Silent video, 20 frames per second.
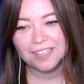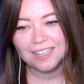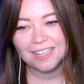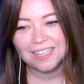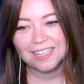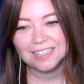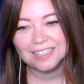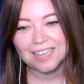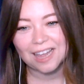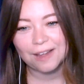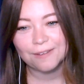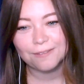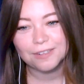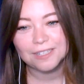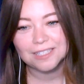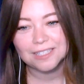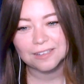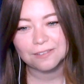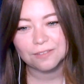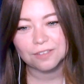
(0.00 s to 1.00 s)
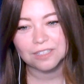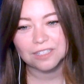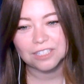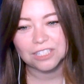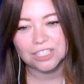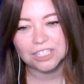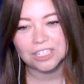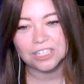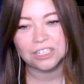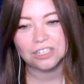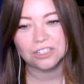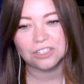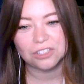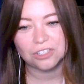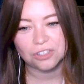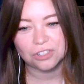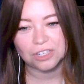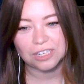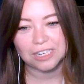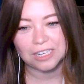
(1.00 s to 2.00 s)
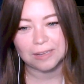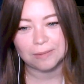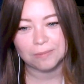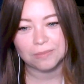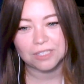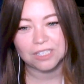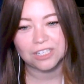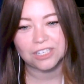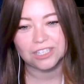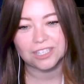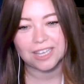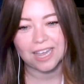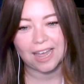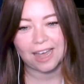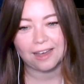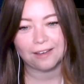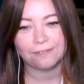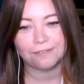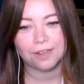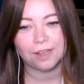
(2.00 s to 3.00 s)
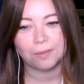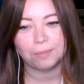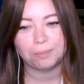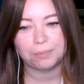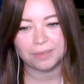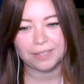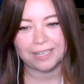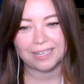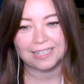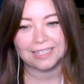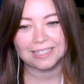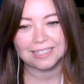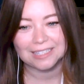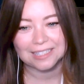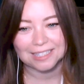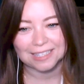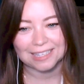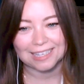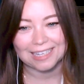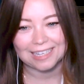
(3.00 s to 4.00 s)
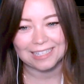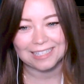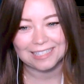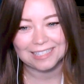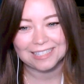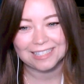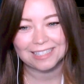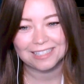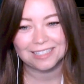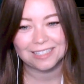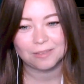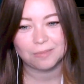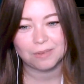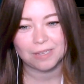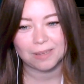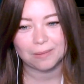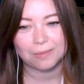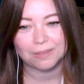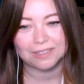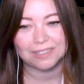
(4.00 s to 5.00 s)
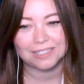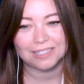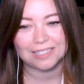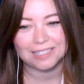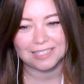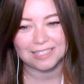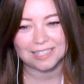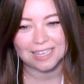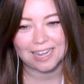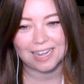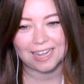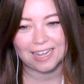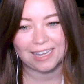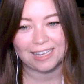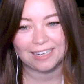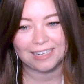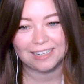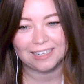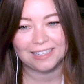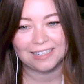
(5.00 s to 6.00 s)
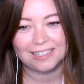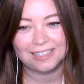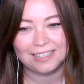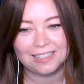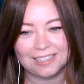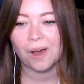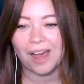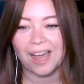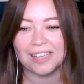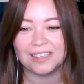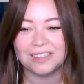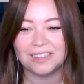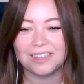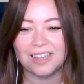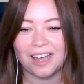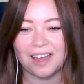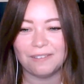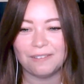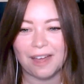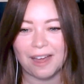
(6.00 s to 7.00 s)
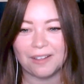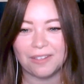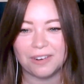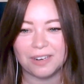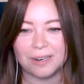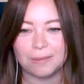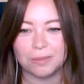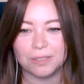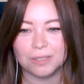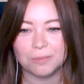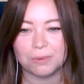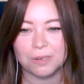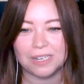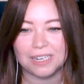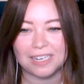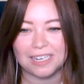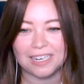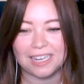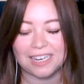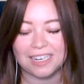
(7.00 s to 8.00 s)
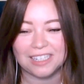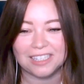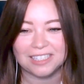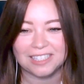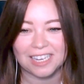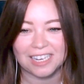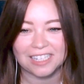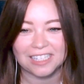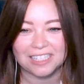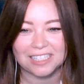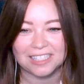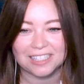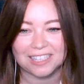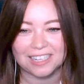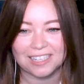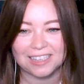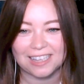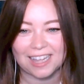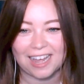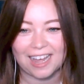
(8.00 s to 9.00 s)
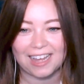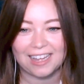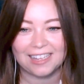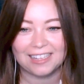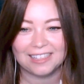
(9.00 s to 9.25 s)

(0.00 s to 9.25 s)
I feel like it's every civil engineer's dream to just have a blank slate to be able to design. Oh, I love how they're able to put in intersections like